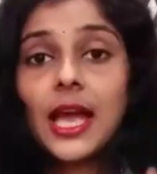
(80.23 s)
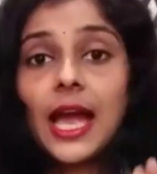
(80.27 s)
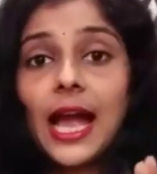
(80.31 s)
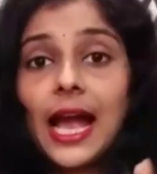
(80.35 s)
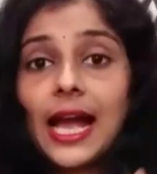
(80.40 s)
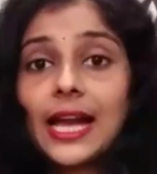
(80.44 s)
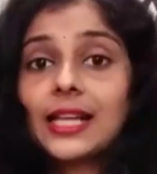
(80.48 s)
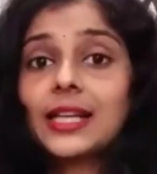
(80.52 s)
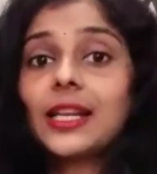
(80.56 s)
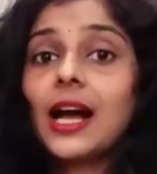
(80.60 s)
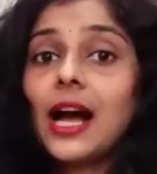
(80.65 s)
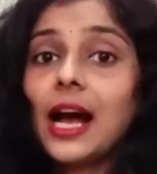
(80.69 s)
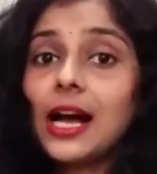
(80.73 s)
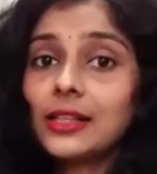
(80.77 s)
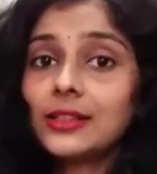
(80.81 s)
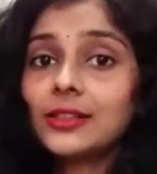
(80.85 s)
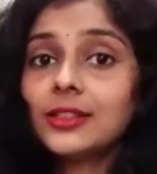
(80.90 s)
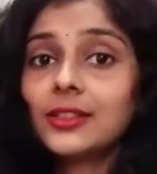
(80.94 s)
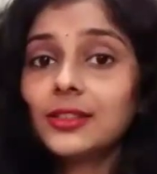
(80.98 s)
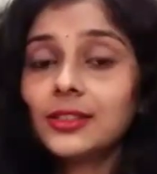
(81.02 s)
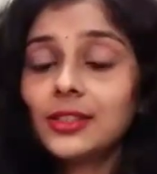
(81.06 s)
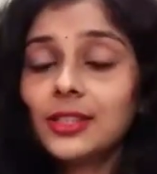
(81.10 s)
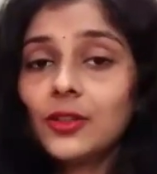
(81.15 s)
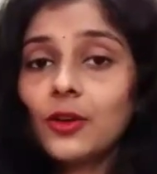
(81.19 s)
And
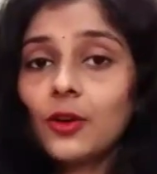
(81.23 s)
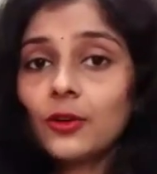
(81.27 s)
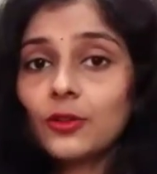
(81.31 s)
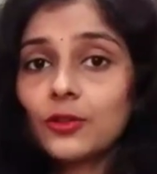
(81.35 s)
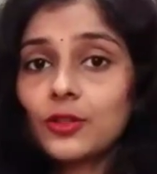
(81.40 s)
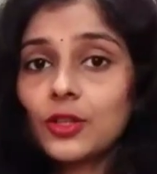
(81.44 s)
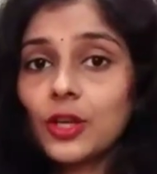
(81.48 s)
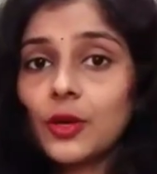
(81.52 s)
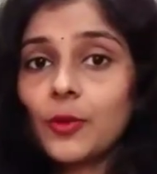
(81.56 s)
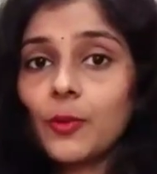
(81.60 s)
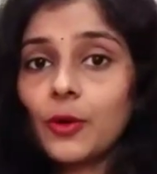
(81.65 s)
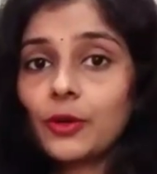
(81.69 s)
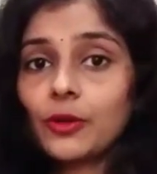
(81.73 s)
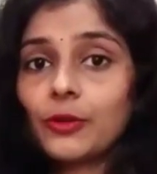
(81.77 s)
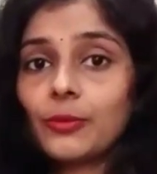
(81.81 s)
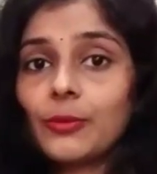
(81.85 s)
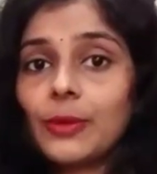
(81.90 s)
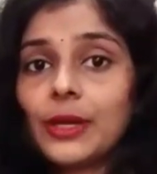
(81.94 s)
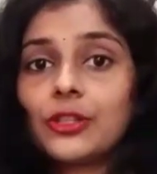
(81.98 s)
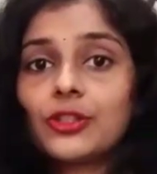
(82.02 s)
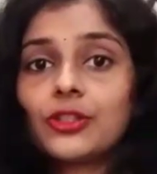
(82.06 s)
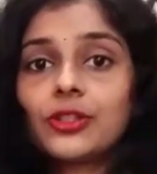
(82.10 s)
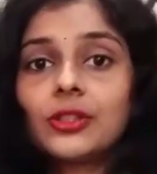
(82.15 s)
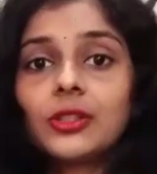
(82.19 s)
other thing also I want to
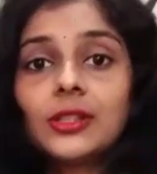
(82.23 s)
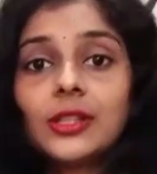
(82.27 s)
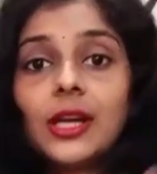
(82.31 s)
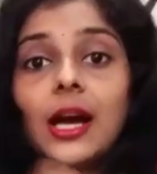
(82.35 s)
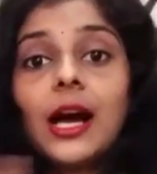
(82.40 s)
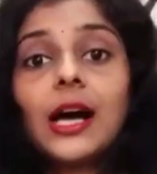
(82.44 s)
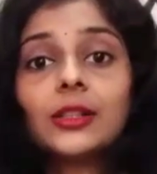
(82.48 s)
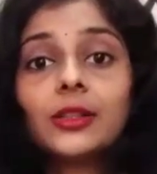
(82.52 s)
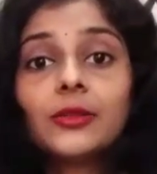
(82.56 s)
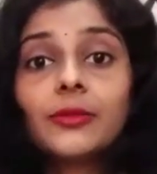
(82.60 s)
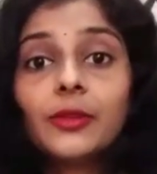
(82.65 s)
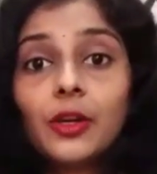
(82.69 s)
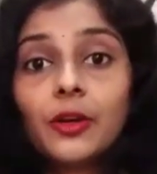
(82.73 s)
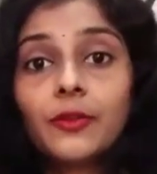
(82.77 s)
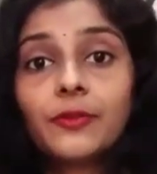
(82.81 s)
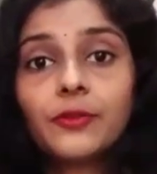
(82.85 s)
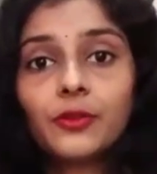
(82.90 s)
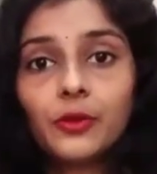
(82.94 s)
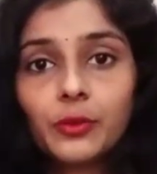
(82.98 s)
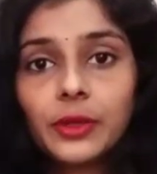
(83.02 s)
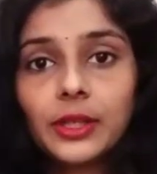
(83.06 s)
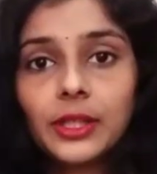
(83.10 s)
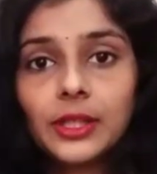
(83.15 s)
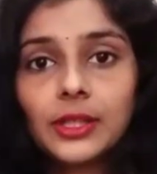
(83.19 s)
mention, the other way of
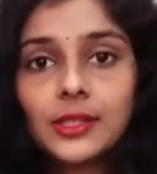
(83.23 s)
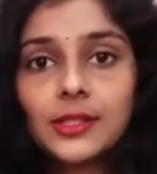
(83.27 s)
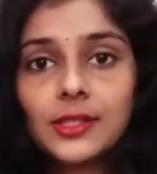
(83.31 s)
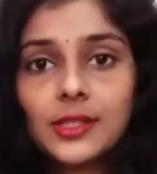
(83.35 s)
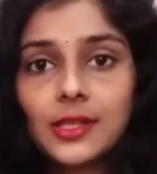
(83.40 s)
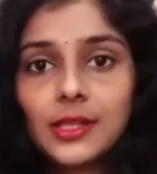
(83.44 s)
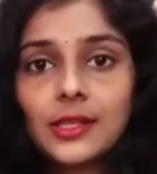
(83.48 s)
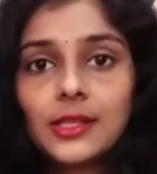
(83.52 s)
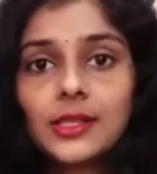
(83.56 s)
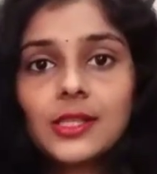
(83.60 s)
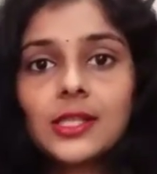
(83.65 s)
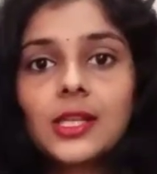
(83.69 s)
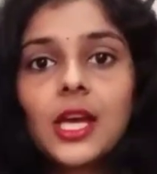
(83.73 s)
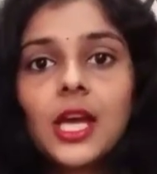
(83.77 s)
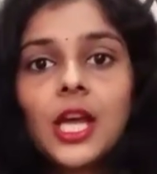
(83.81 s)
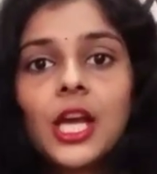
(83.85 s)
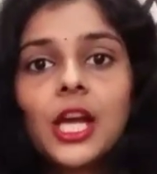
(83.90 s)
doing this is